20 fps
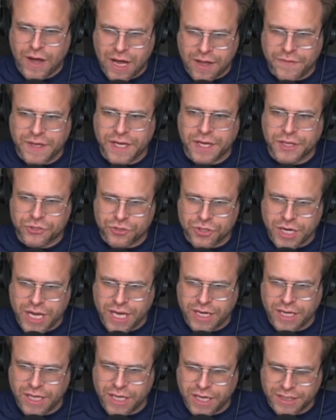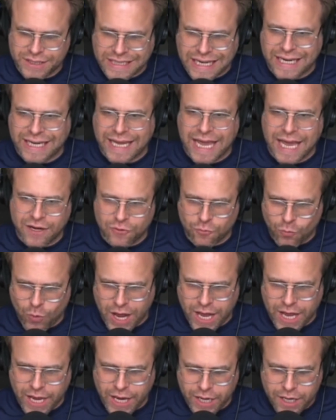on the internet in a dedicated
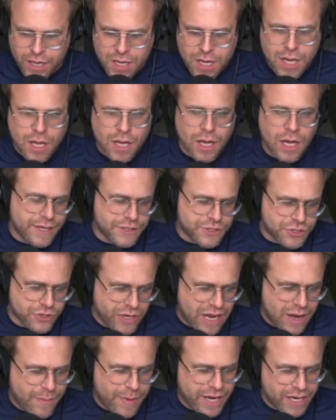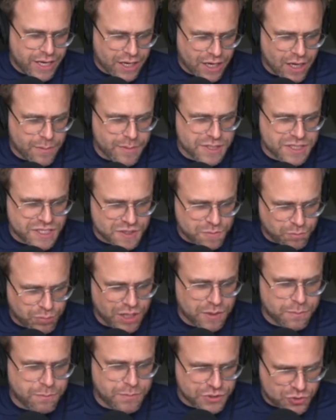way. And so now my income is
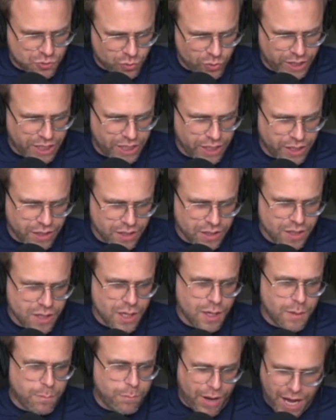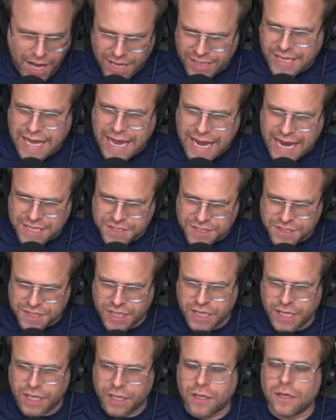split between
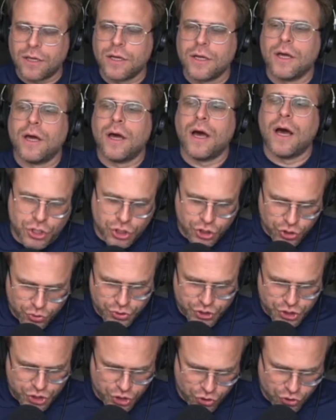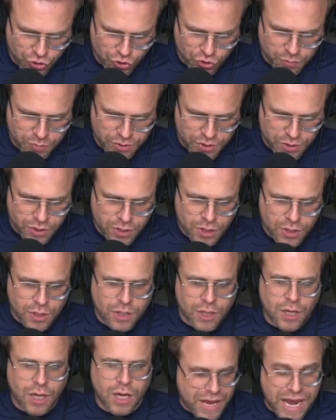podcasting, YouTube,
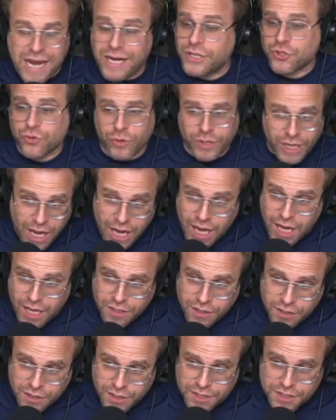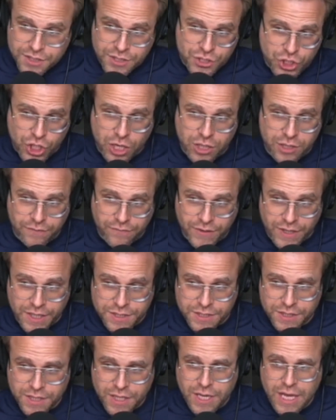Patreon is a chunk of
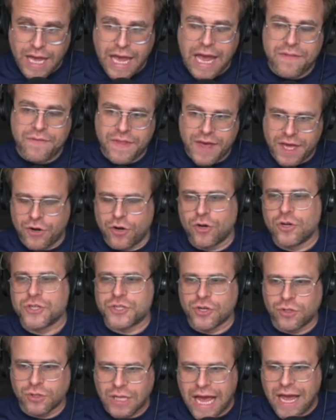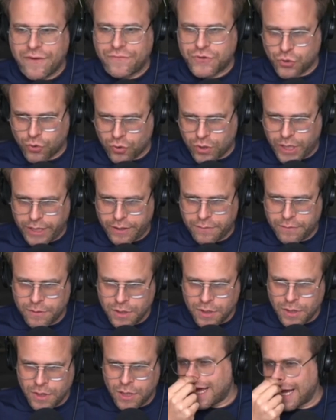it, and then also live touring.
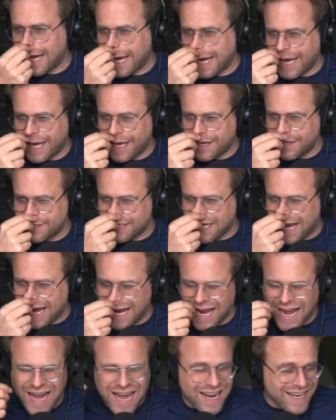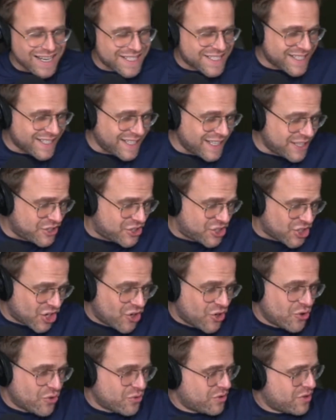And I honestly
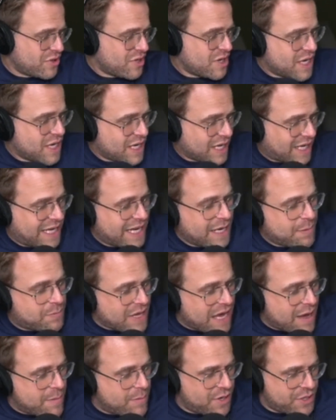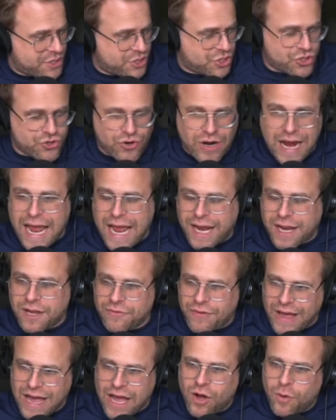don't keep that much track
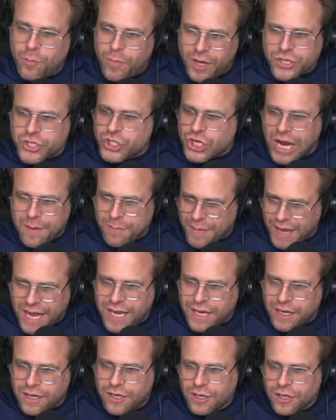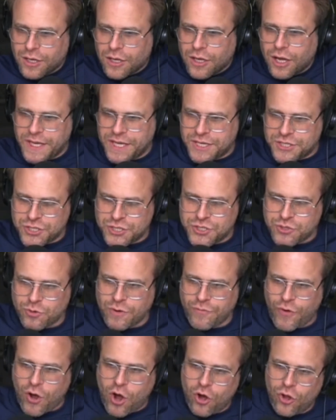of how much I make. It just
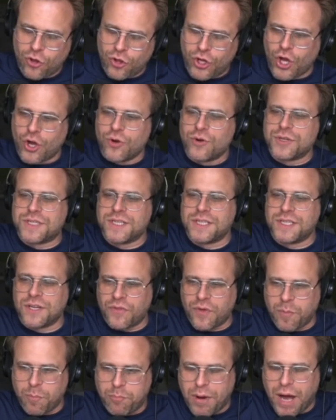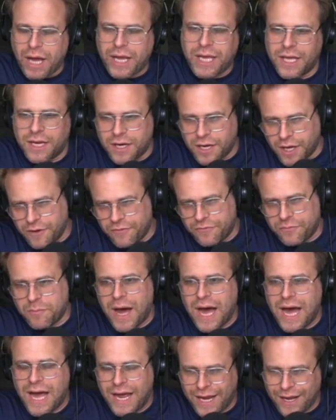sort of all goes into the bucket of
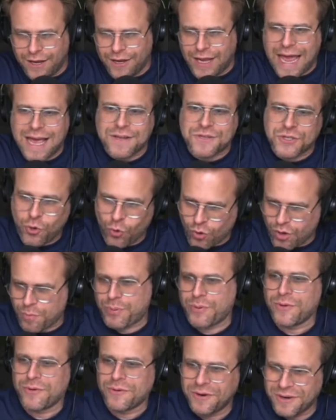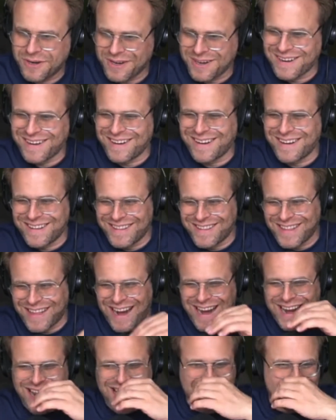my S Corp that
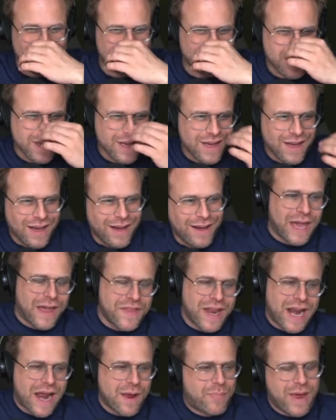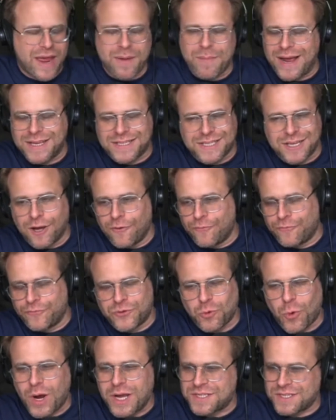I have. And then I pay myself
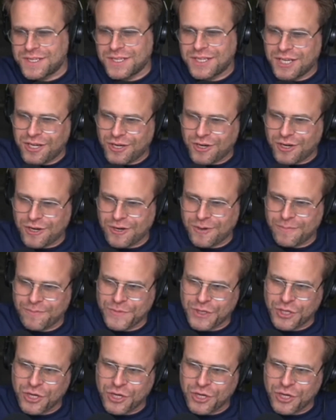twice a year,